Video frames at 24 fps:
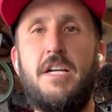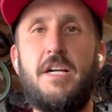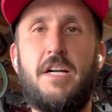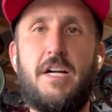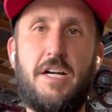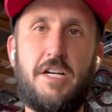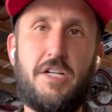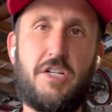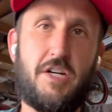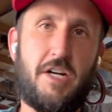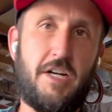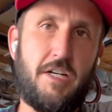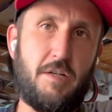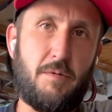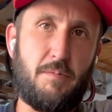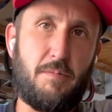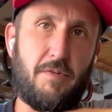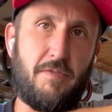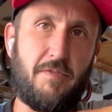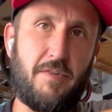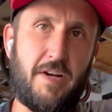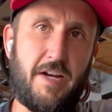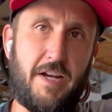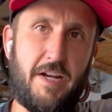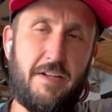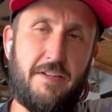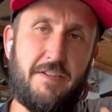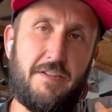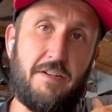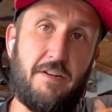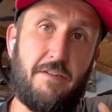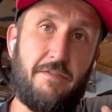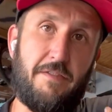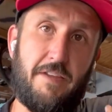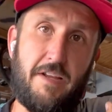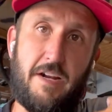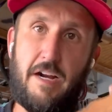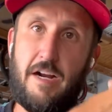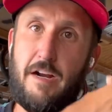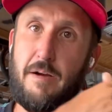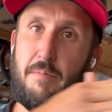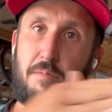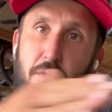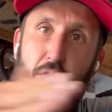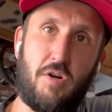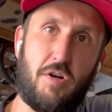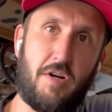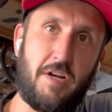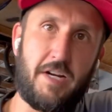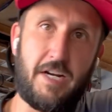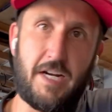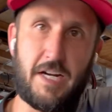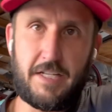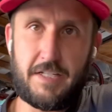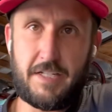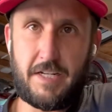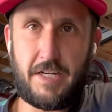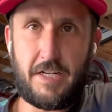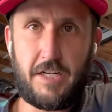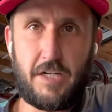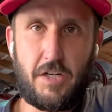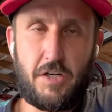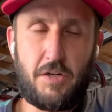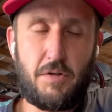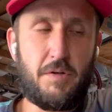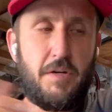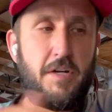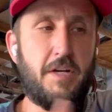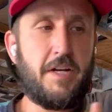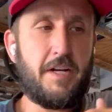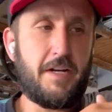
I try to provide stuff that I'm learning as I go,